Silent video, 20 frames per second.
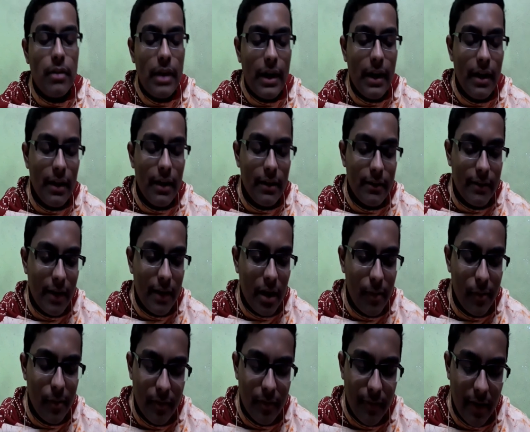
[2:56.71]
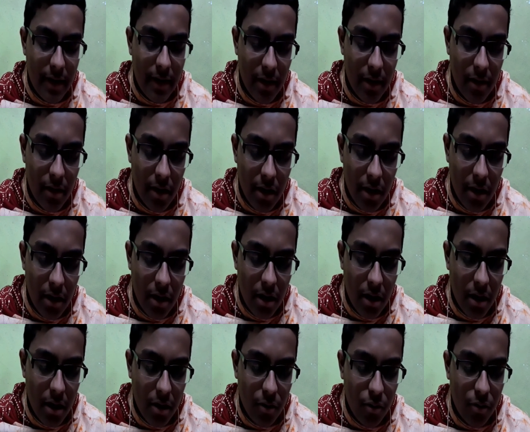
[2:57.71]
taking his name is very
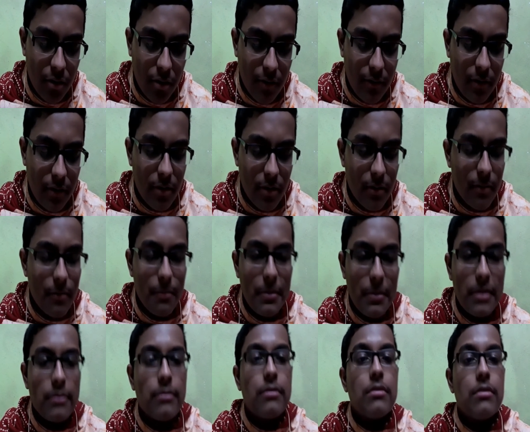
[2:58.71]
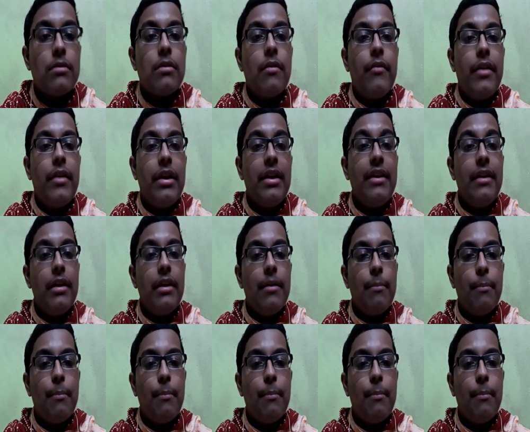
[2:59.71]
good, means very,